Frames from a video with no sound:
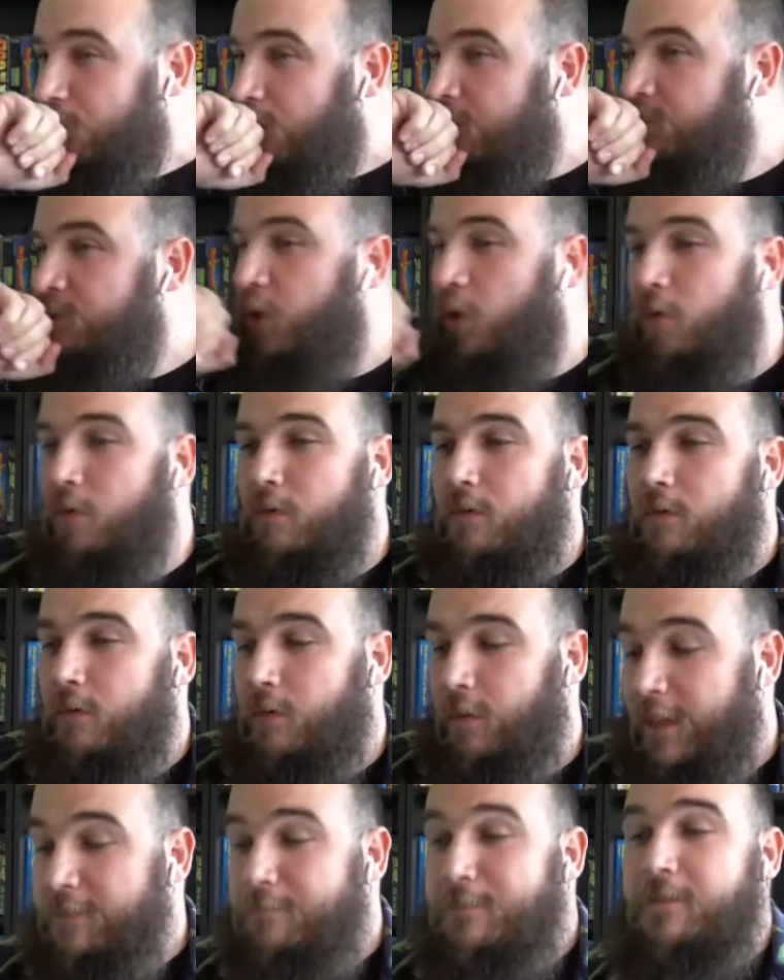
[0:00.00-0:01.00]
So
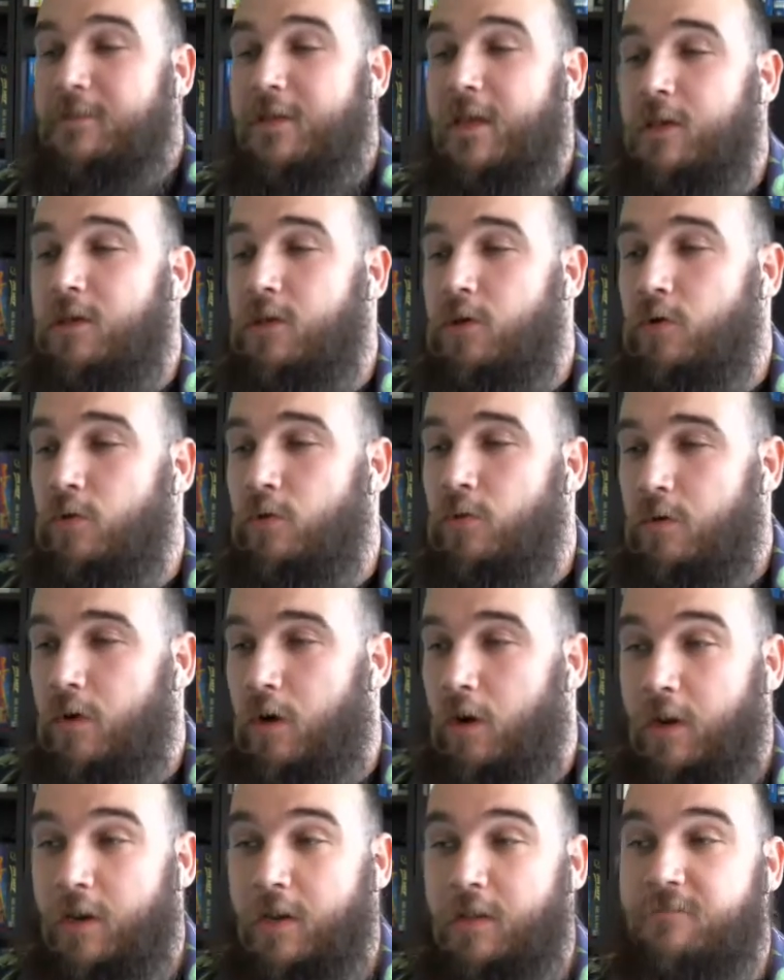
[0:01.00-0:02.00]
let me take you
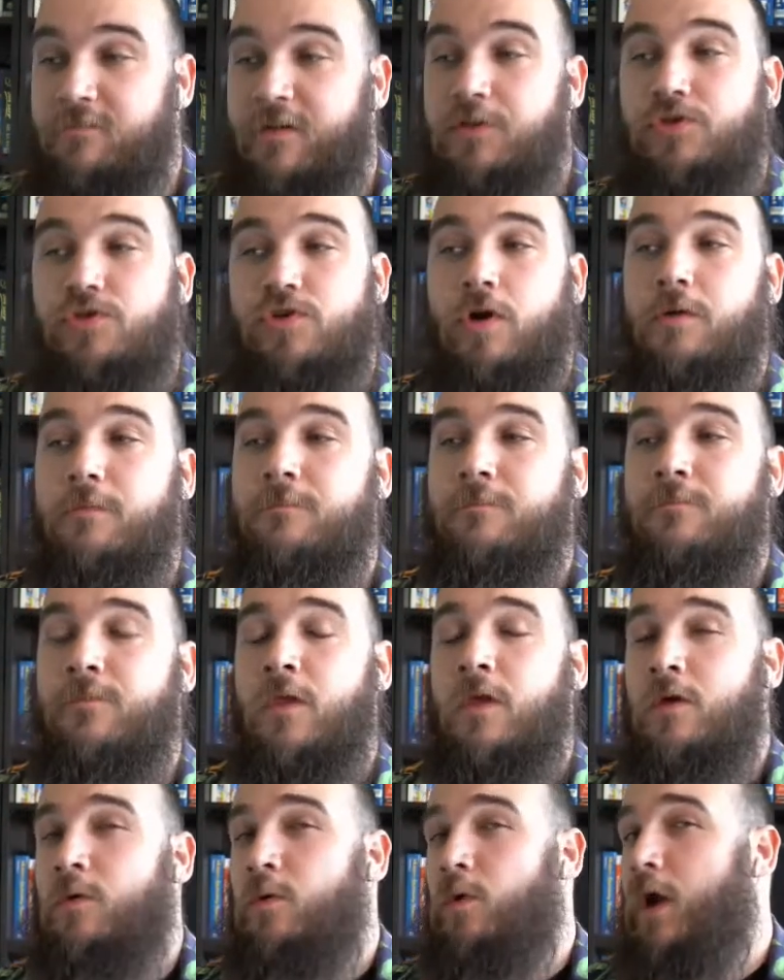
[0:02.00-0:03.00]
on an adventure
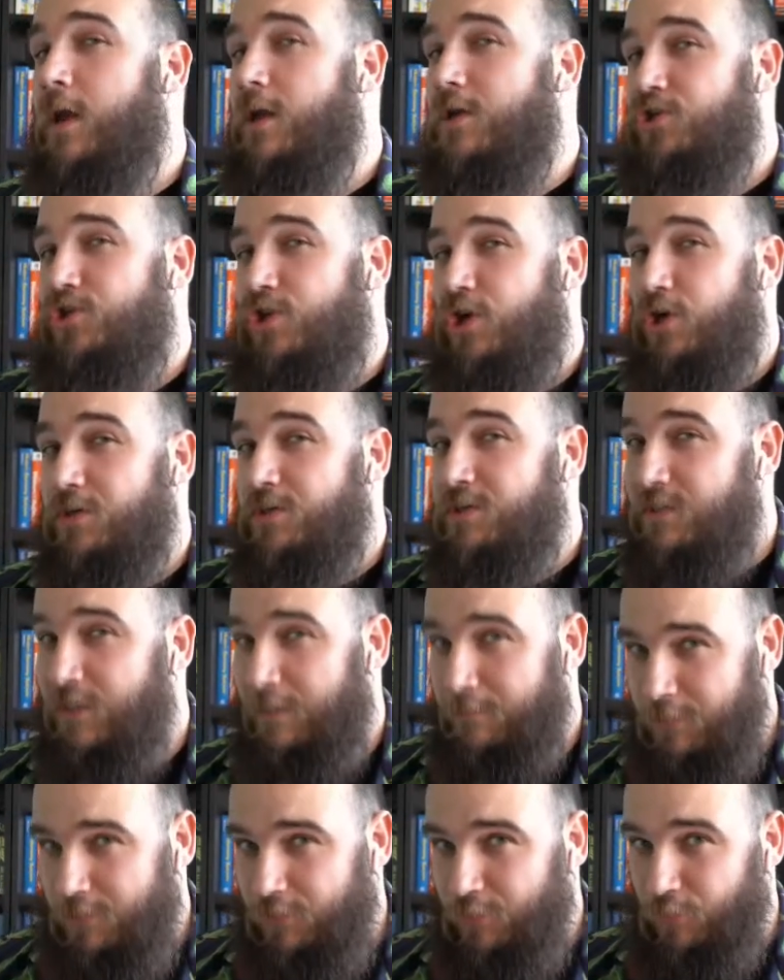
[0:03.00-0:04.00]
where I can share
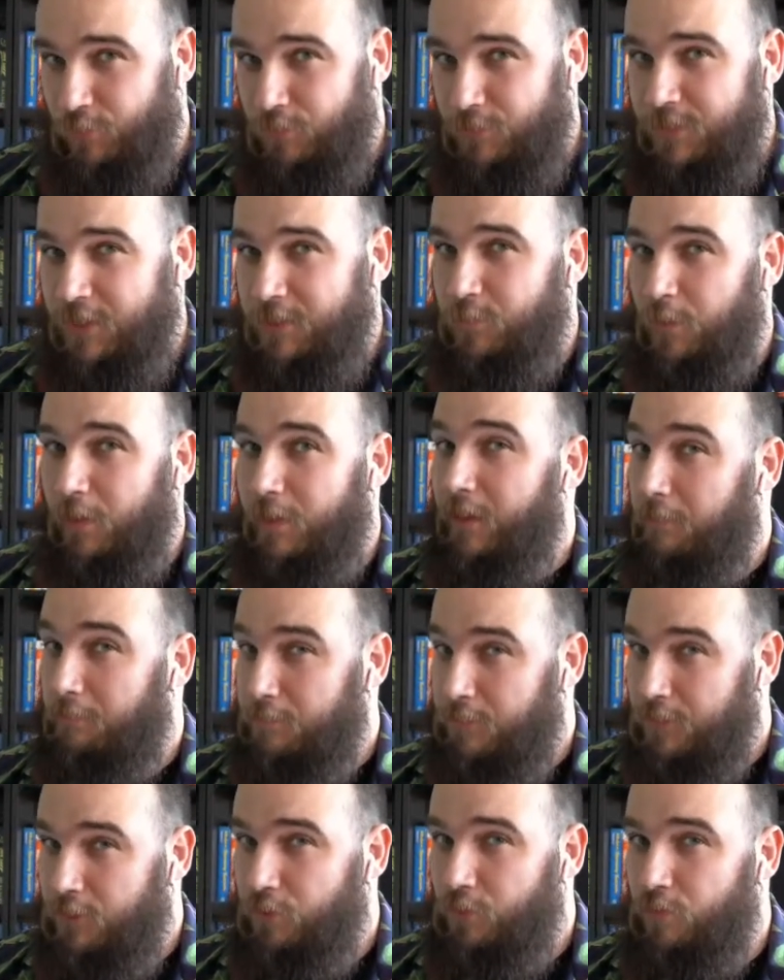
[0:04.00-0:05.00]
some tools that will help
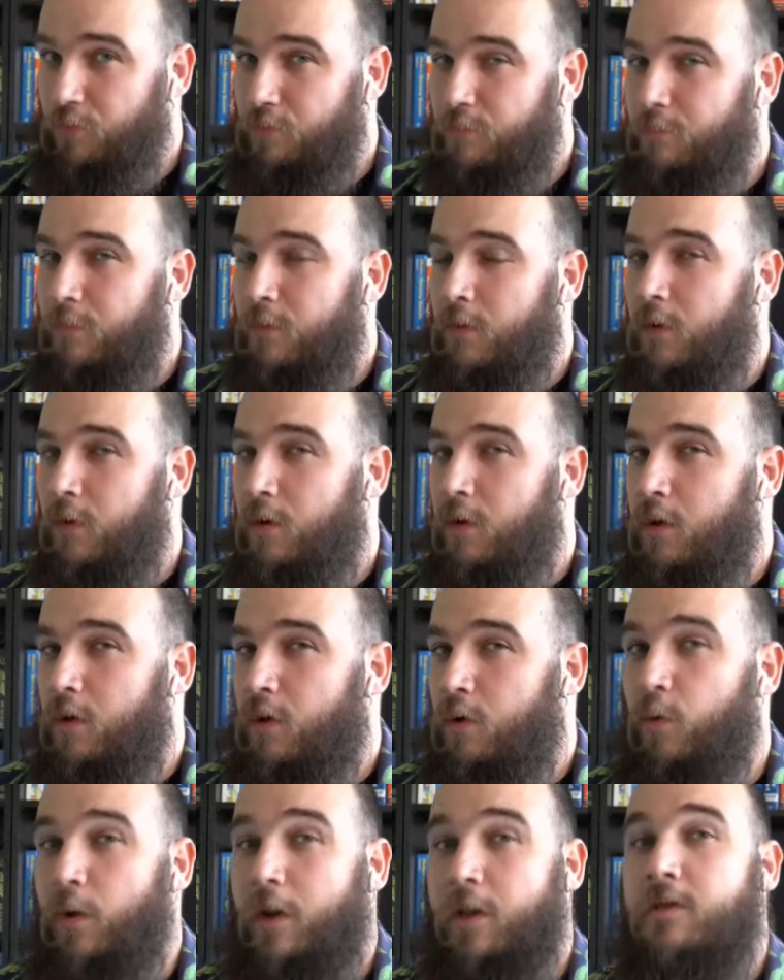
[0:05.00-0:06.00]
you
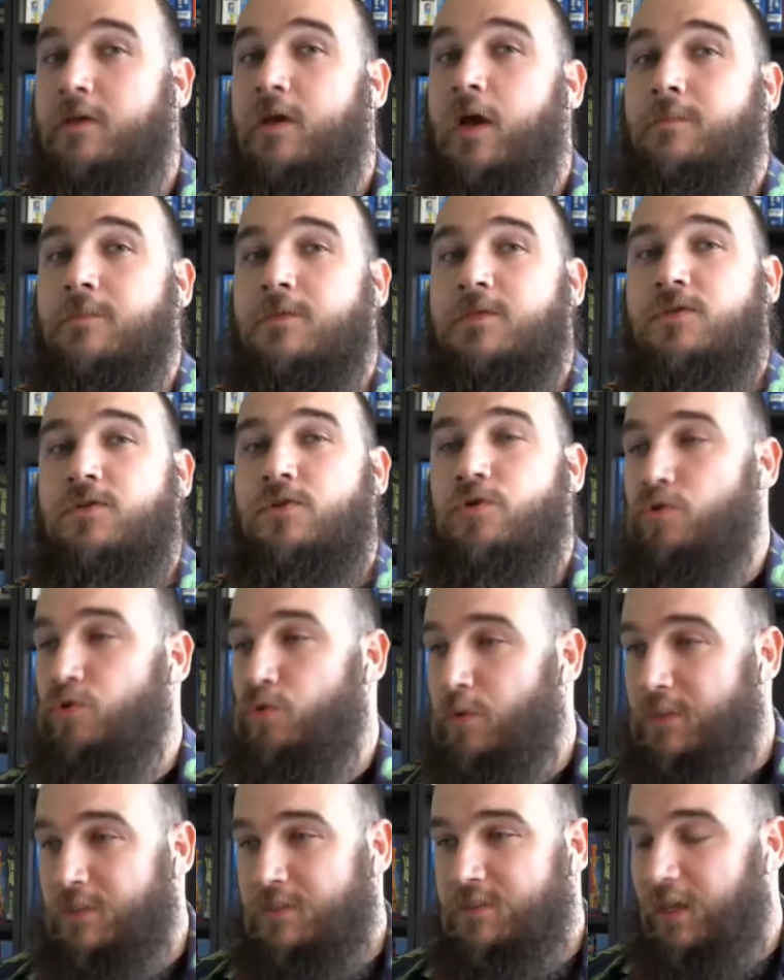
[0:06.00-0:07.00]
when it comes to
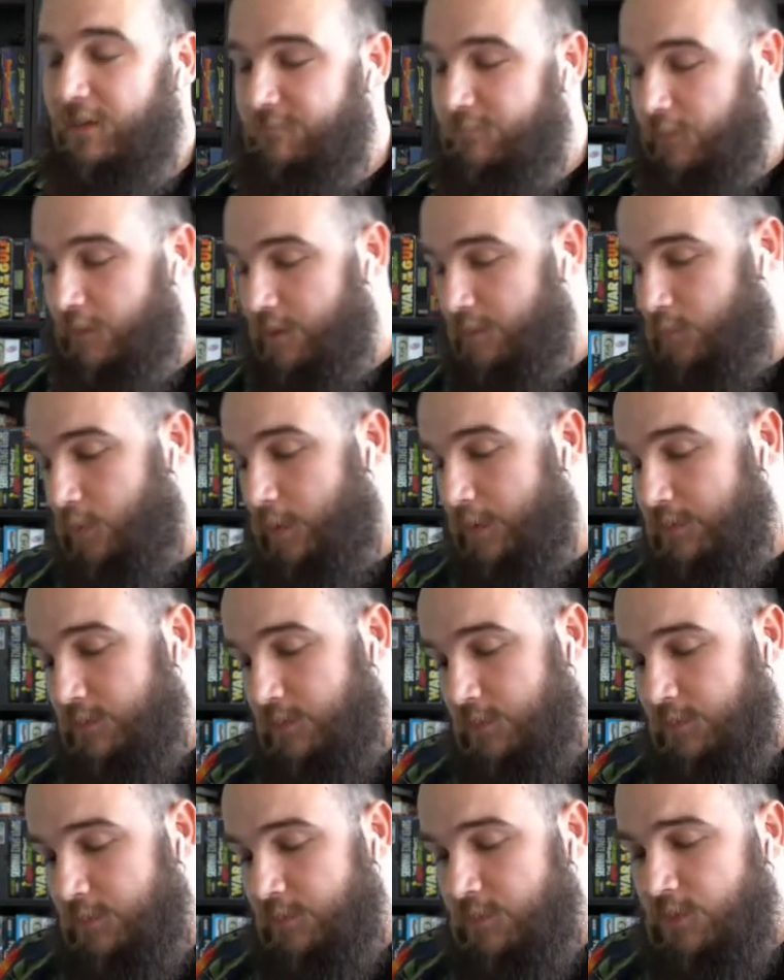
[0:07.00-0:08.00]
doing stuff on
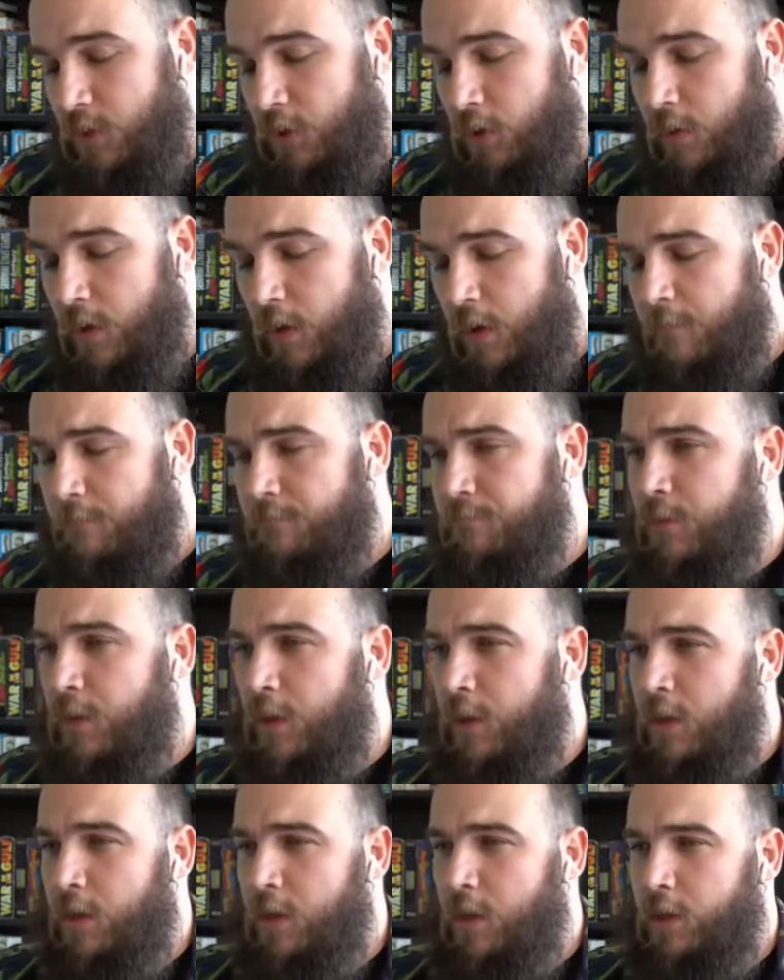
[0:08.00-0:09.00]
AWS. So
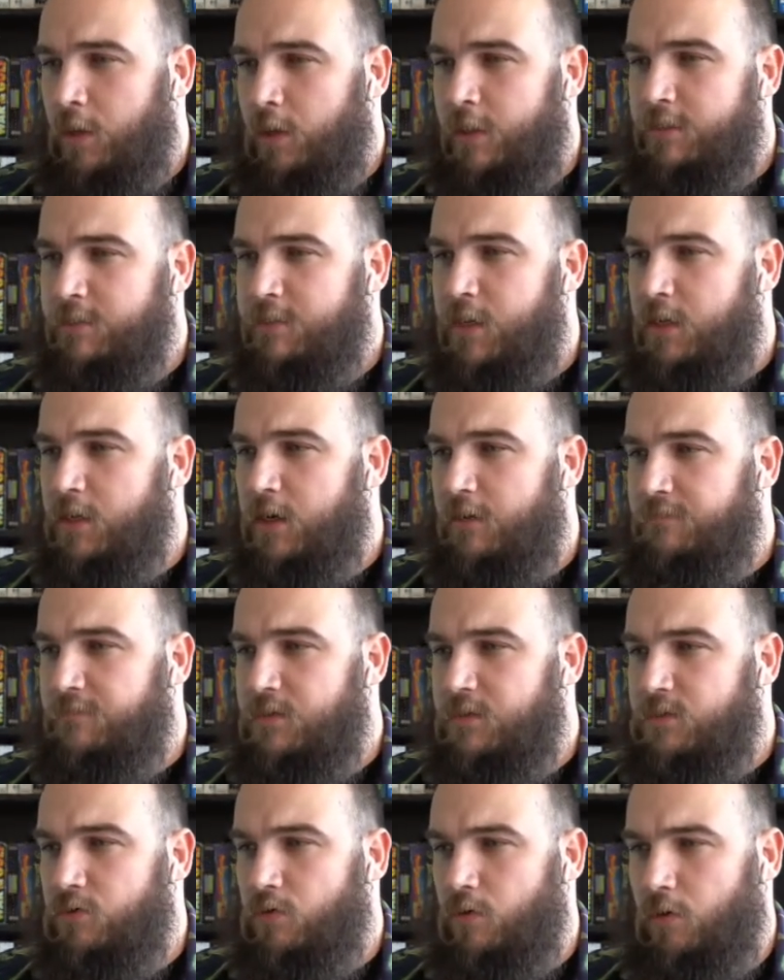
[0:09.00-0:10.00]
let's kick off
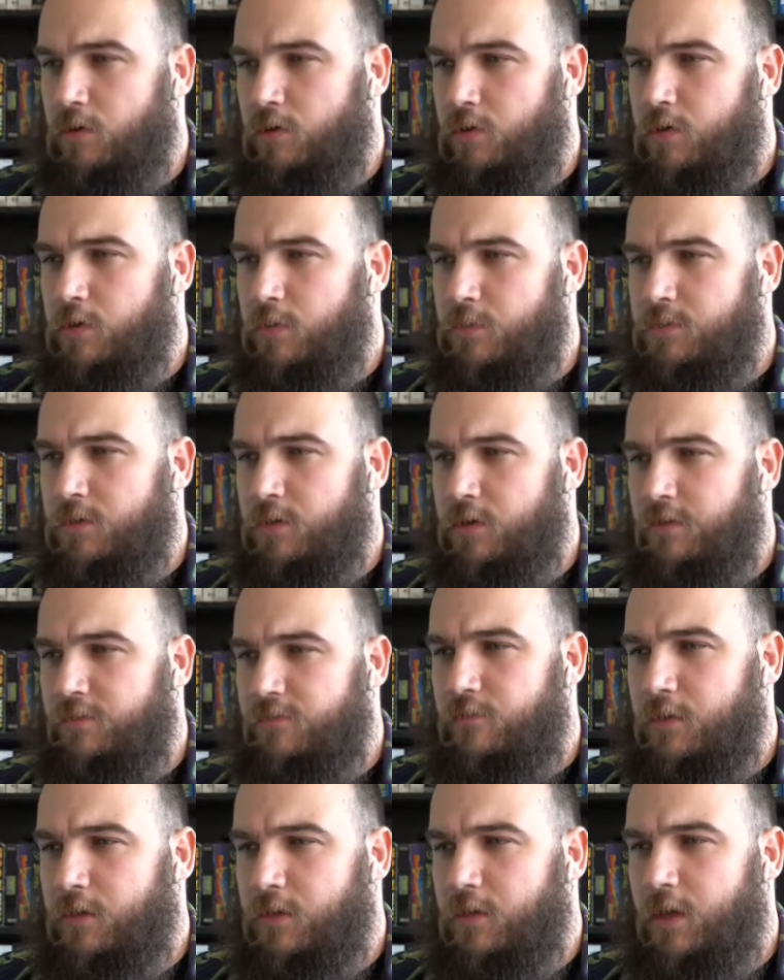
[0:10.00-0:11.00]
this roller coaster
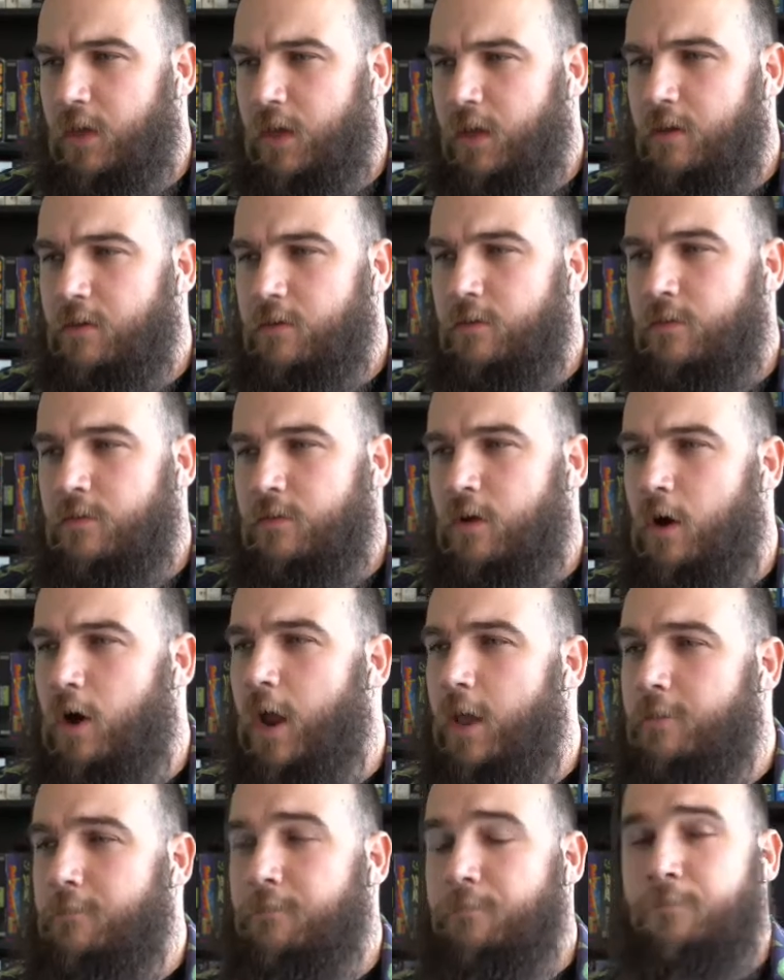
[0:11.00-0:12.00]
if can. All
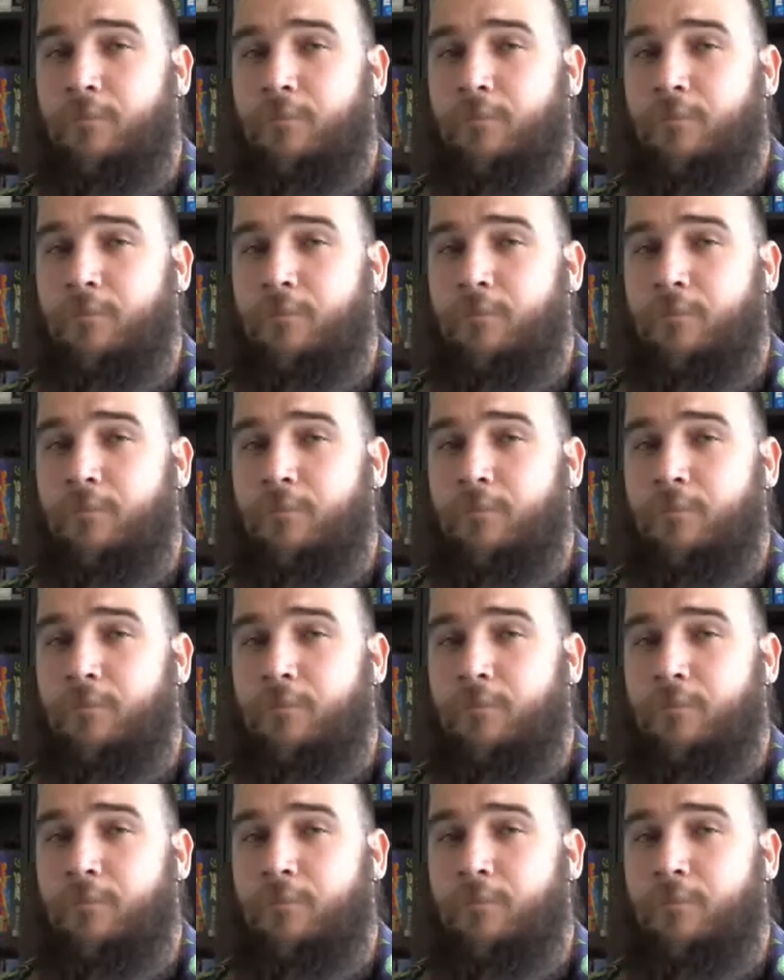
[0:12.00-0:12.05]
right.